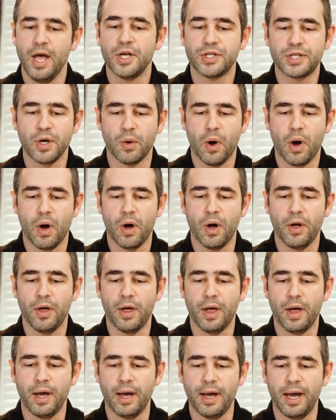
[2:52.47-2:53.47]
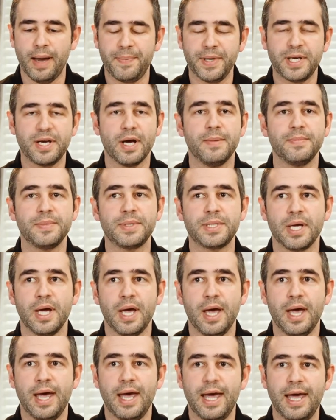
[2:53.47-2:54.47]
So it becomes
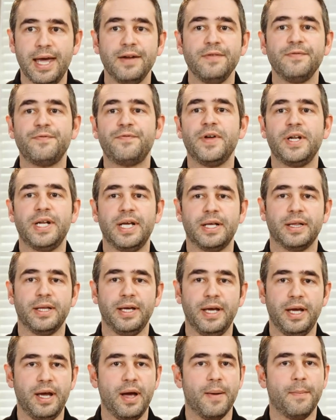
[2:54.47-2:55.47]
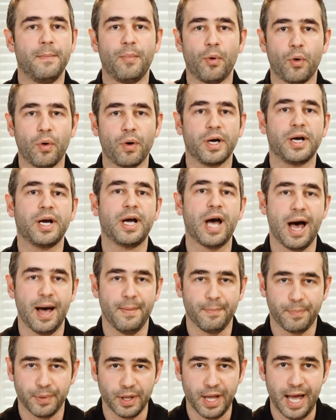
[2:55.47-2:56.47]
infinitely more
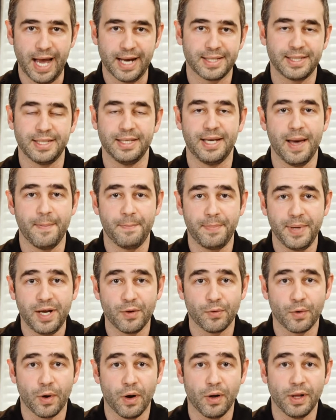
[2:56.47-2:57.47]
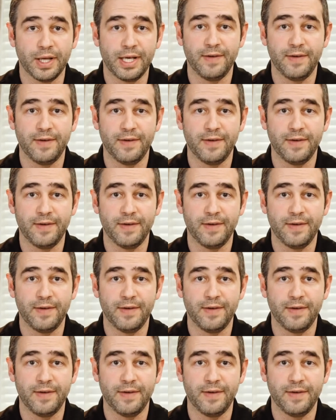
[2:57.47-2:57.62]
complex to get B-roll,